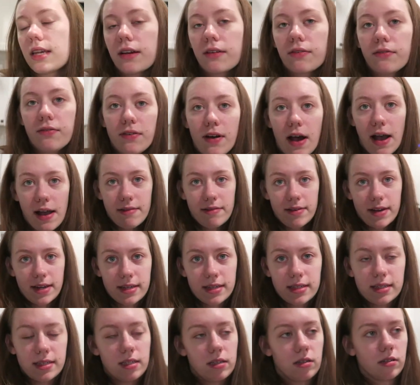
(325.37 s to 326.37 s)
like five
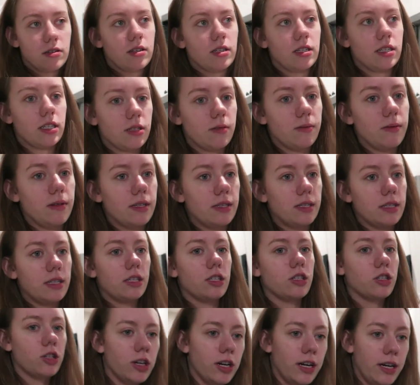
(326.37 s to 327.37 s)
days until Christmas.
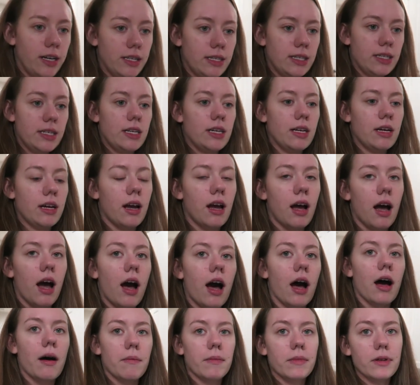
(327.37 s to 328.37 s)
It's crazy.
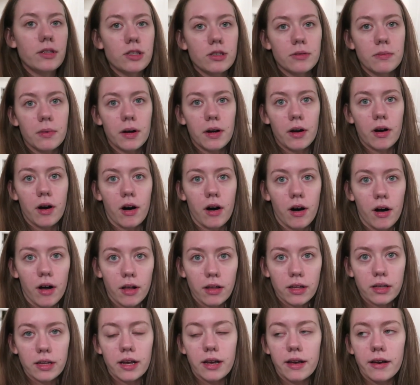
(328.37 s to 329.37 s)
Um, tomorrow
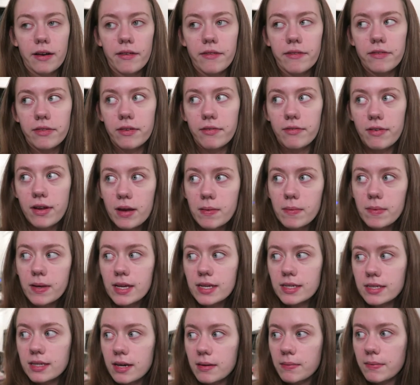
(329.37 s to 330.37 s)
all of the family
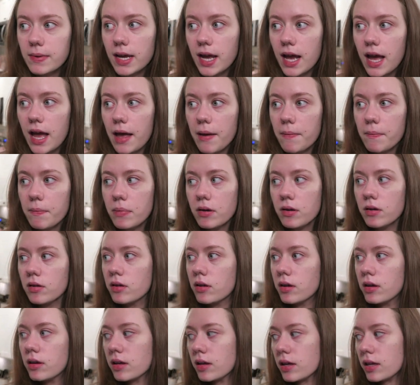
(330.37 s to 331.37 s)
is coming up
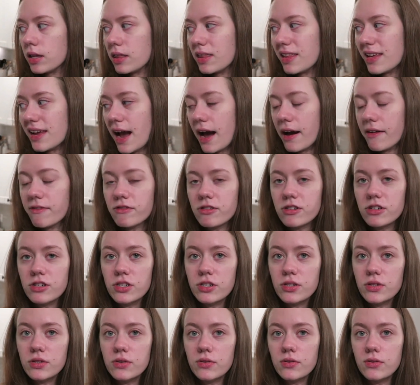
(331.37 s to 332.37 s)
in the
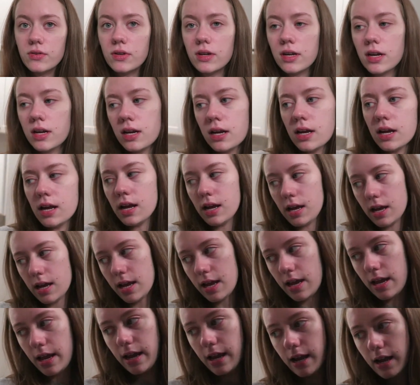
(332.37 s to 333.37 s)
afternoon
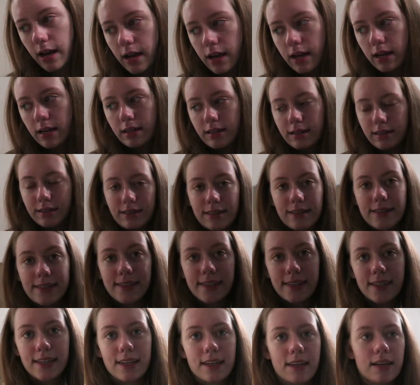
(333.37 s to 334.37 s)

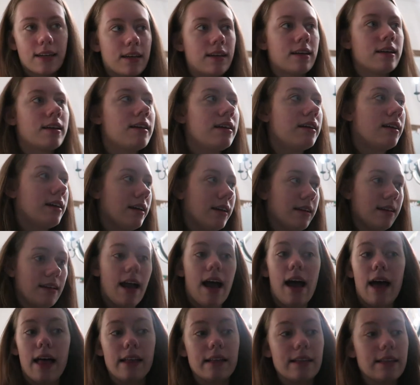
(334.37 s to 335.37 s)
and
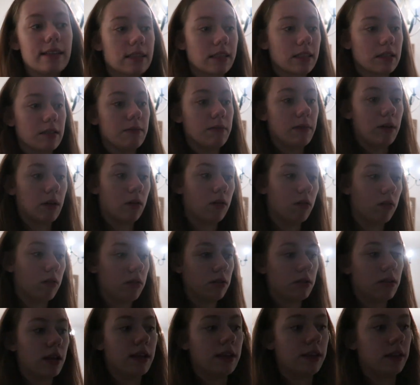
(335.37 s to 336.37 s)
yeah, it's gonna be a
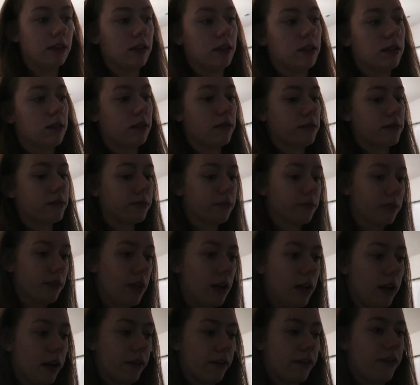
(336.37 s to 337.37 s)
whole other
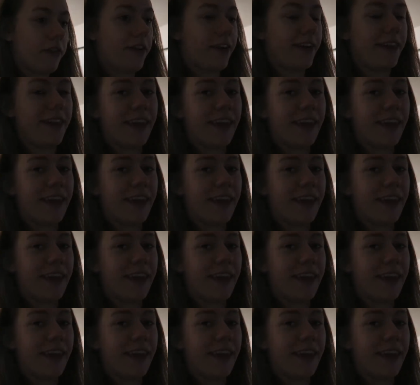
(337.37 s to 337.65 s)
vlog for